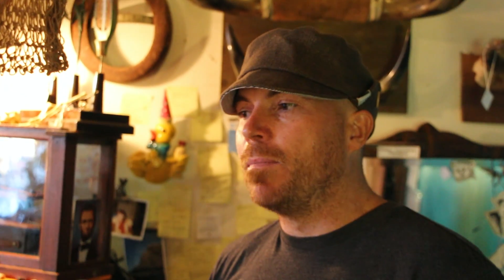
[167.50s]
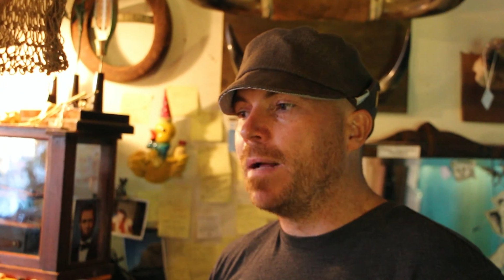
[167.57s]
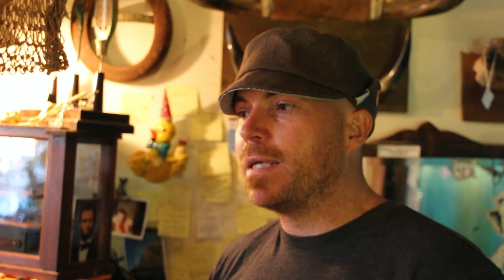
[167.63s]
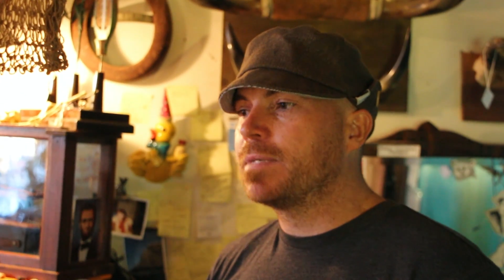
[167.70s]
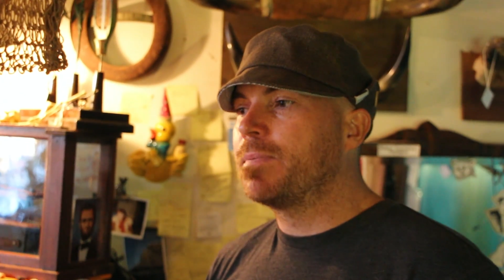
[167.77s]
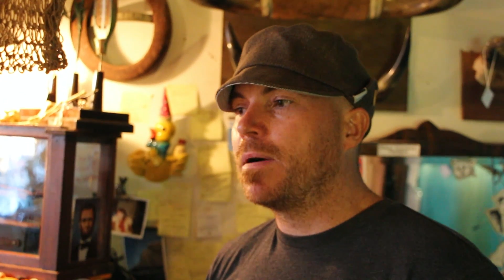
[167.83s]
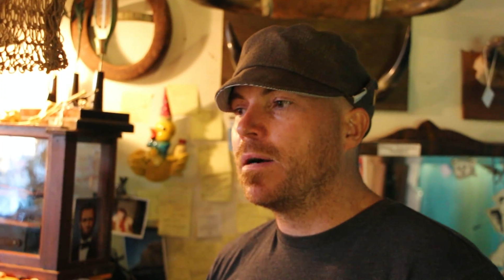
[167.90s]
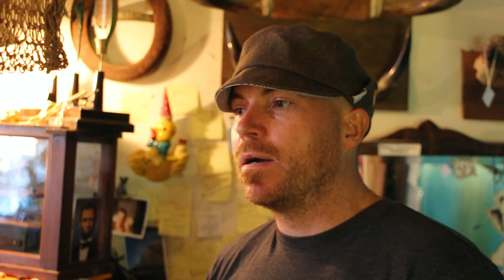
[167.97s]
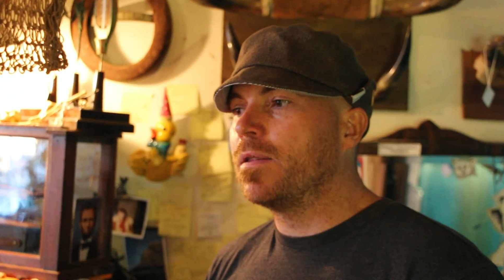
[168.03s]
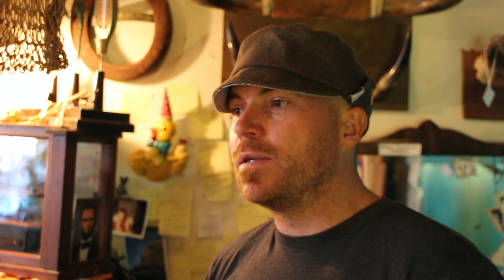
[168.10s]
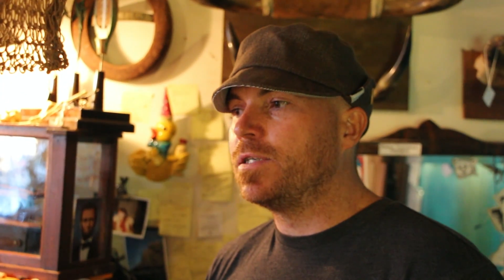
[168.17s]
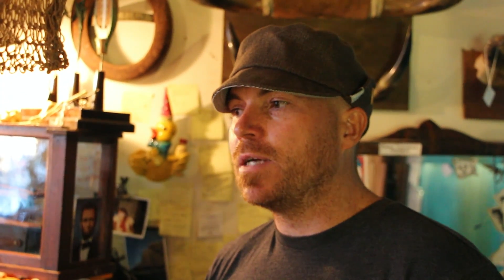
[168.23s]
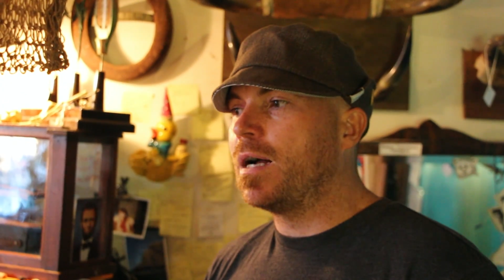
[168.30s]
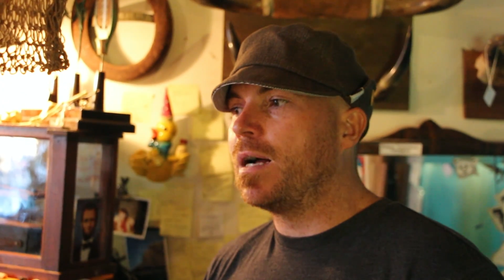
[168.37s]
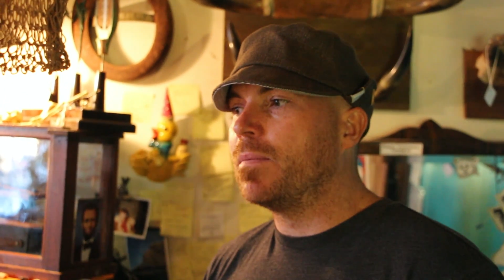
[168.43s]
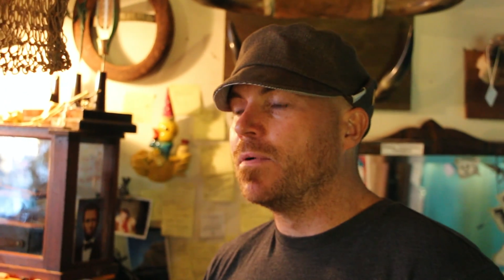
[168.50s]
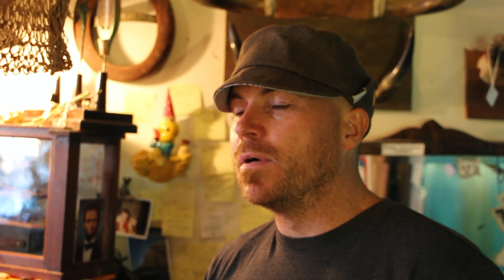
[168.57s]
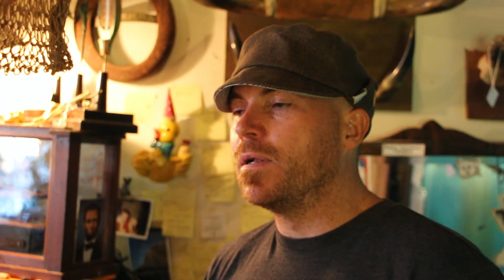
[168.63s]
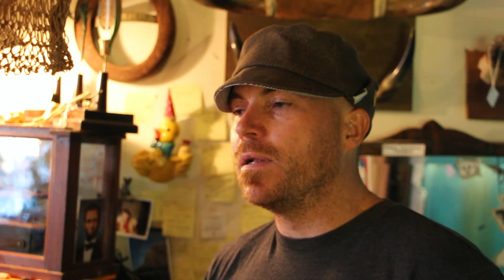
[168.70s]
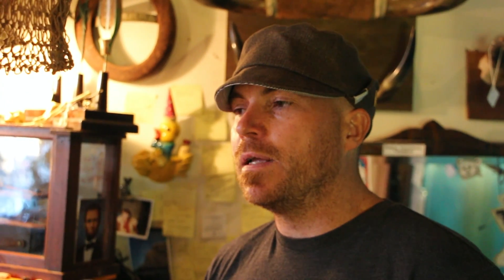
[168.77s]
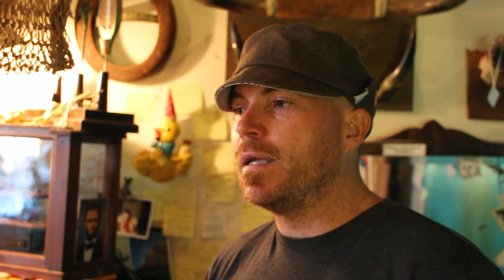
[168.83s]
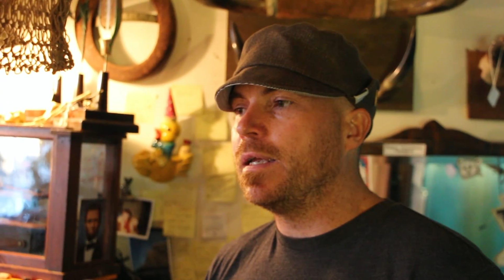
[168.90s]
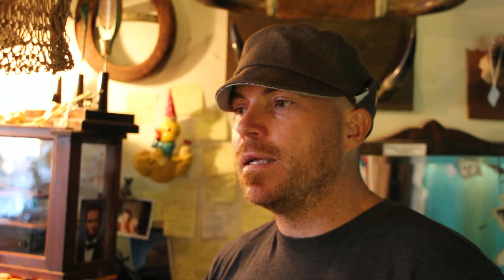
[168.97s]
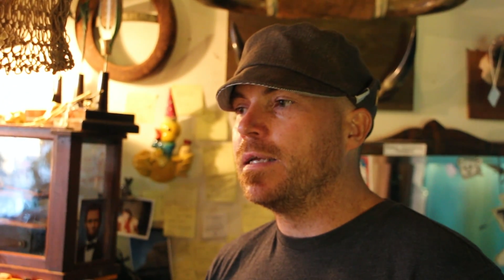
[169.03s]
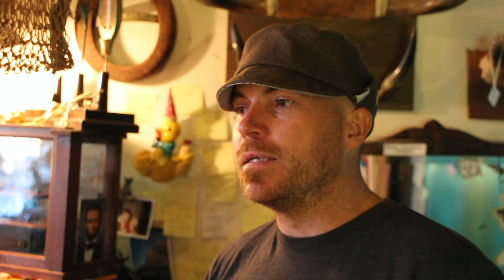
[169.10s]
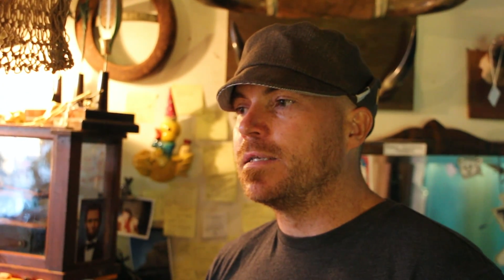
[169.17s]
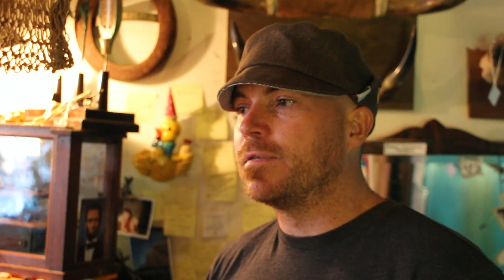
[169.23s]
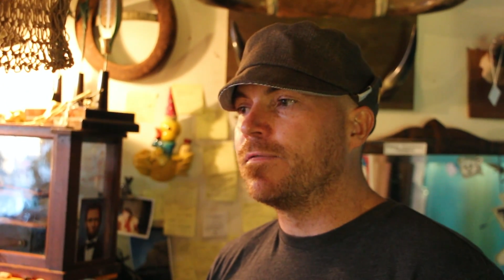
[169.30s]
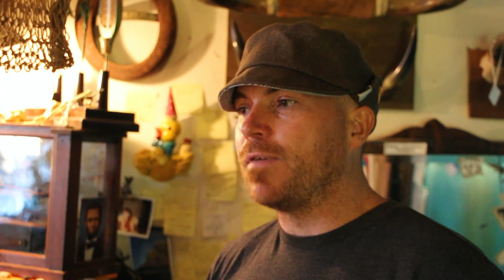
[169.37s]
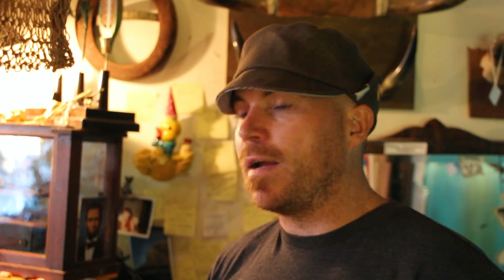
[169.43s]
The best part of the job, really,
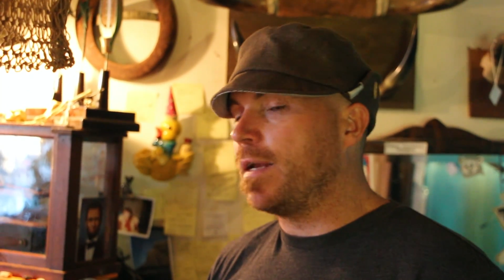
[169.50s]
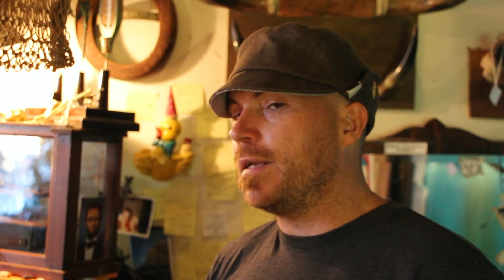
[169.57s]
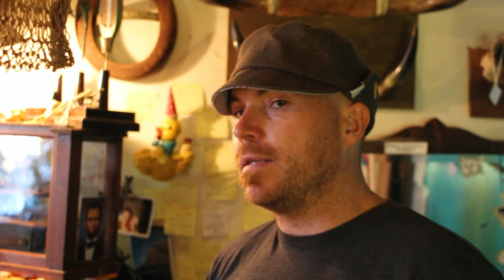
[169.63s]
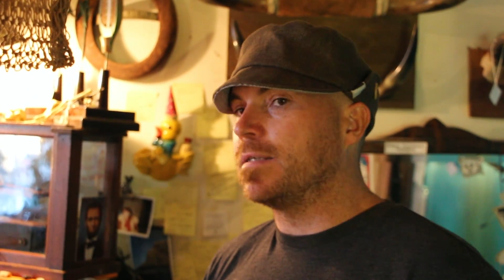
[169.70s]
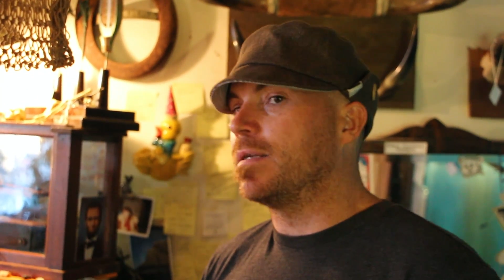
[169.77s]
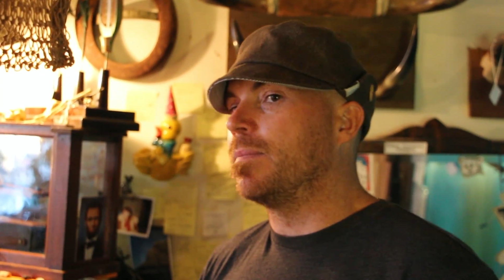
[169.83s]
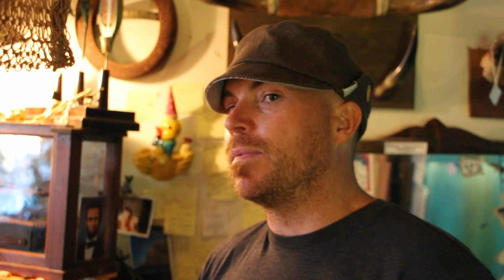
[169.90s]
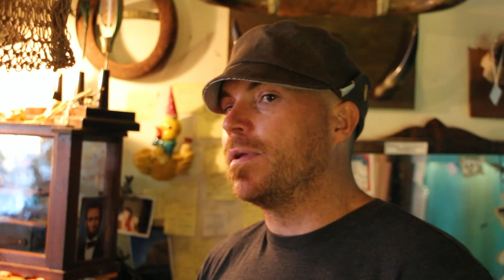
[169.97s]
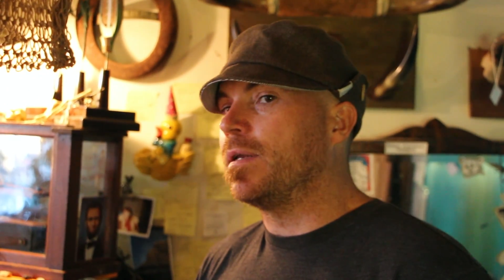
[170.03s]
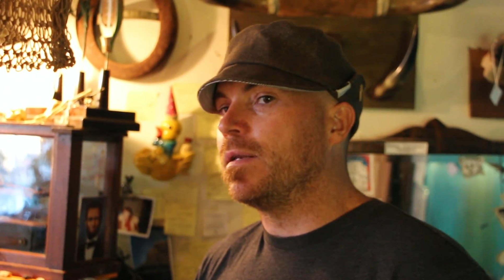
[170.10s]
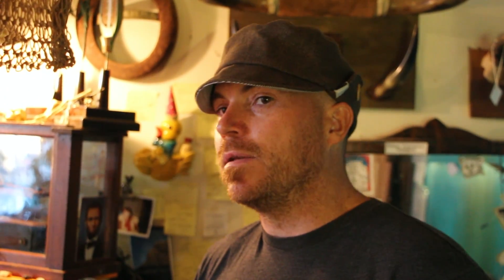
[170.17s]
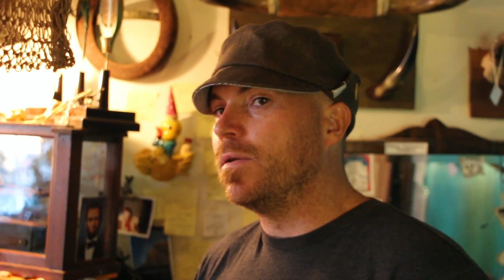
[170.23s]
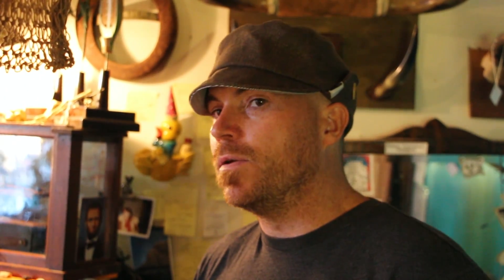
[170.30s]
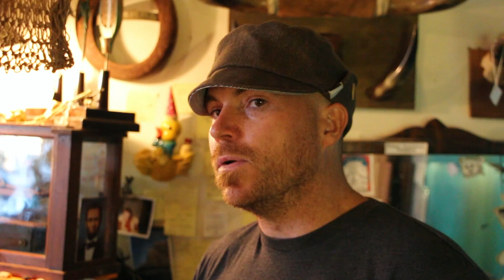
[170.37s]
is finding something